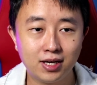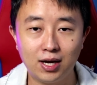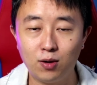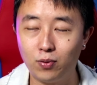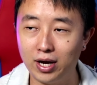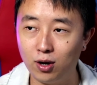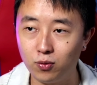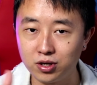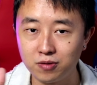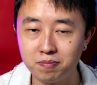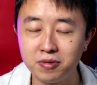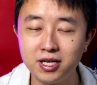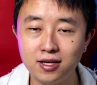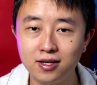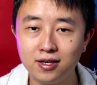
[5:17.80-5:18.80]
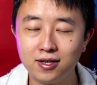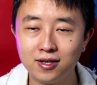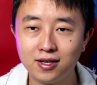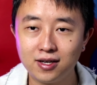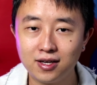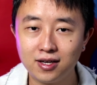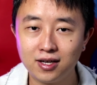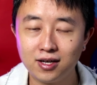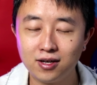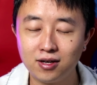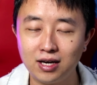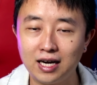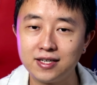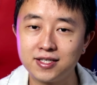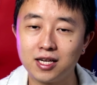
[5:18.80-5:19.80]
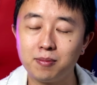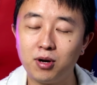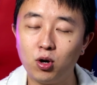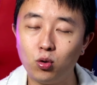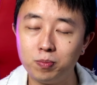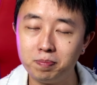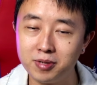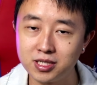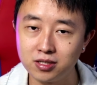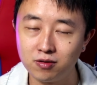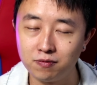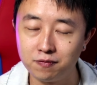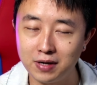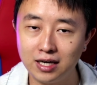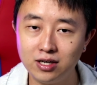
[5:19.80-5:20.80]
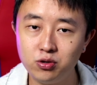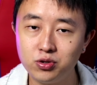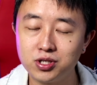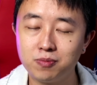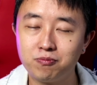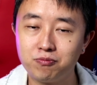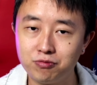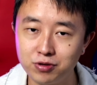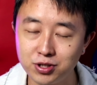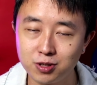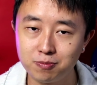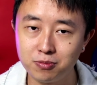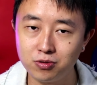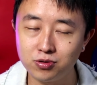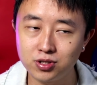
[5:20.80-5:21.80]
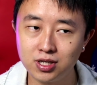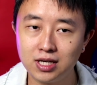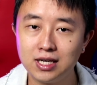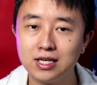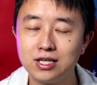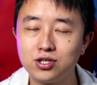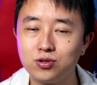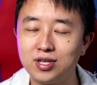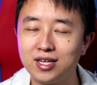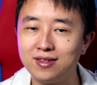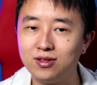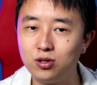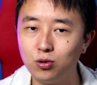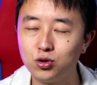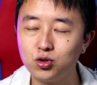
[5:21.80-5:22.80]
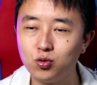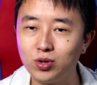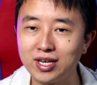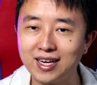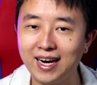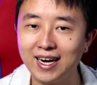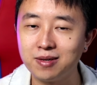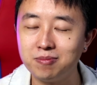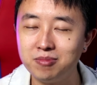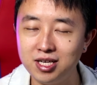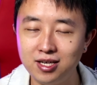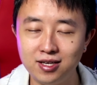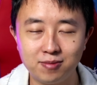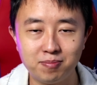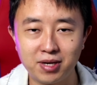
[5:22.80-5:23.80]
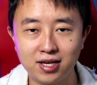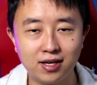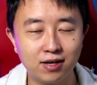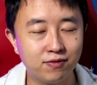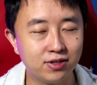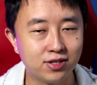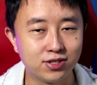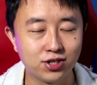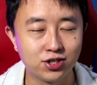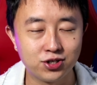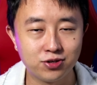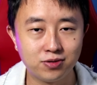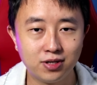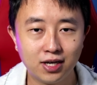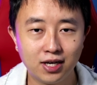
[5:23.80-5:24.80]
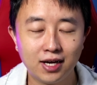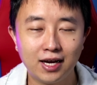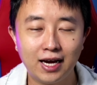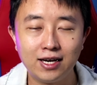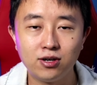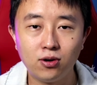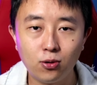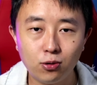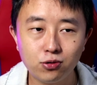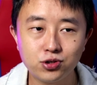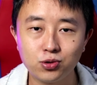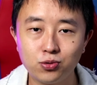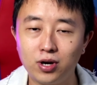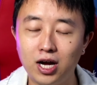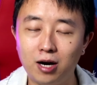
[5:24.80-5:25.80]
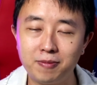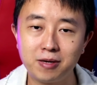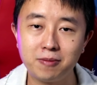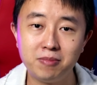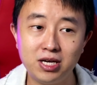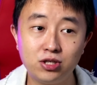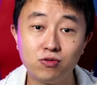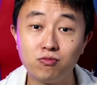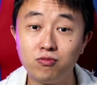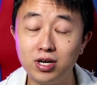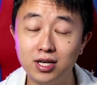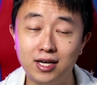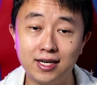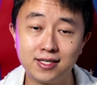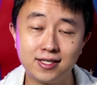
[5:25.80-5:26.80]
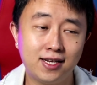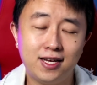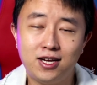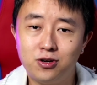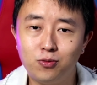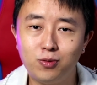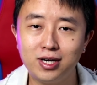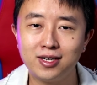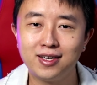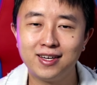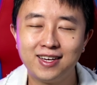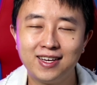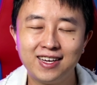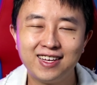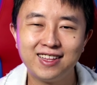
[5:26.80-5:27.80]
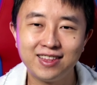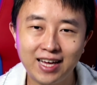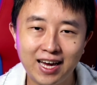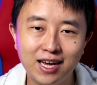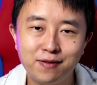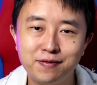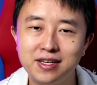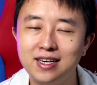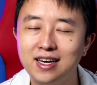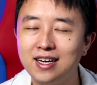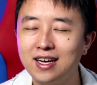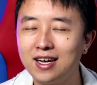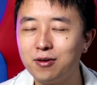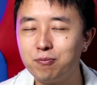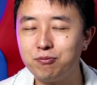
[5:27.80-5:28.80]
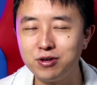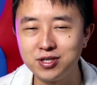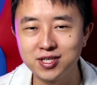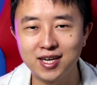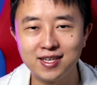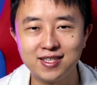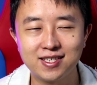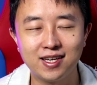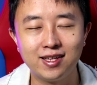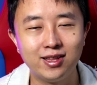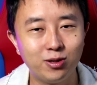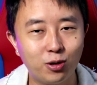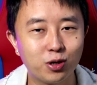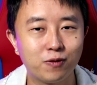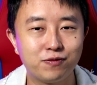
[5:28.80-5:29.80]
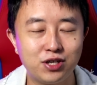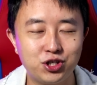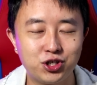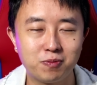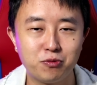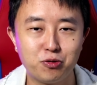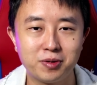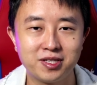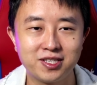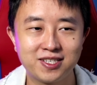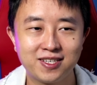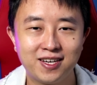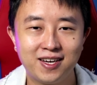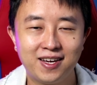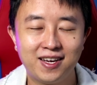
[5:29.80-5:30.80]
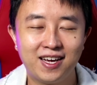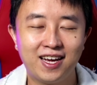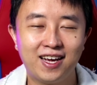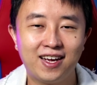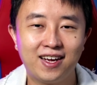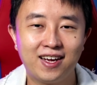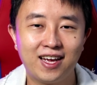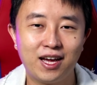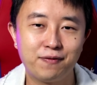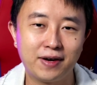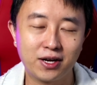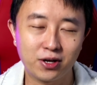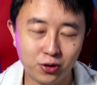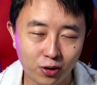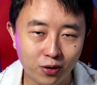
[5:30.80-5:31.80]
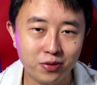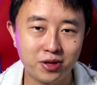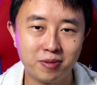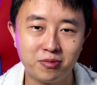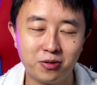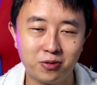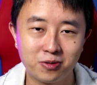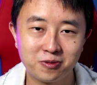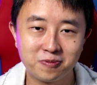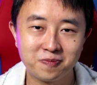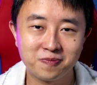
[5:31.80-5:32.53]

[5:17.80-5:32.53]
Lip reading: and where I want to be, understanding my own personal values, principles, so that those will guide me in making every decision, and also helping me to realize that, hey, you know what? Life presents a lot of teaching moments. Have I caught them all?